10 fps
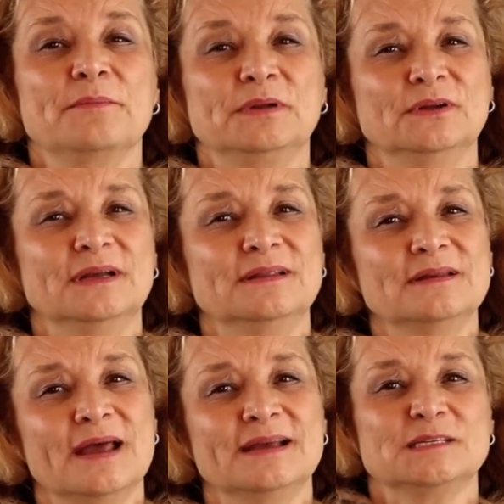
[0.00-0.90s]
But look at the
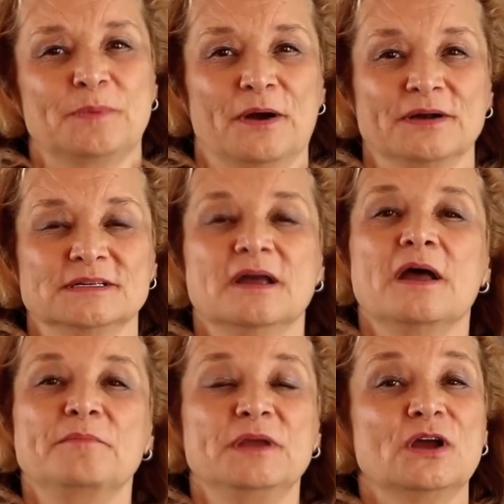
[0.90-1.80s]
next part
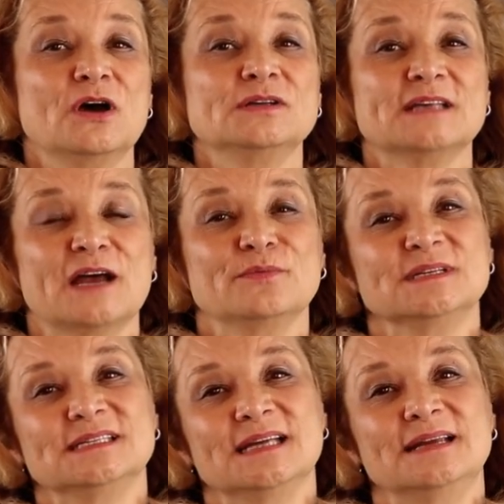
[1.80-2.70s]
because I
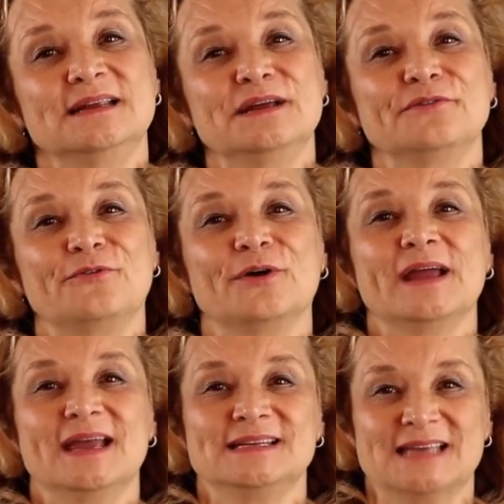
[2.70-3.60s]
was studying for
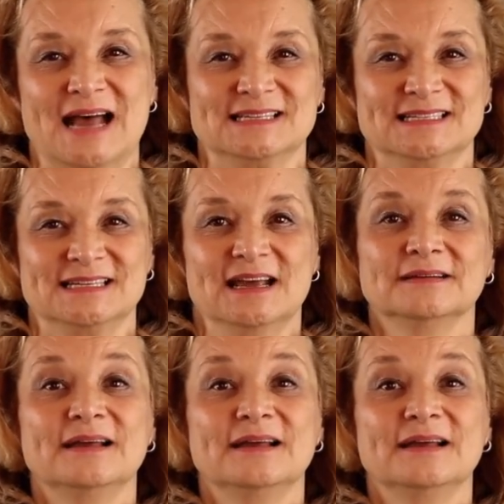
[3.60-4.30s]
a test.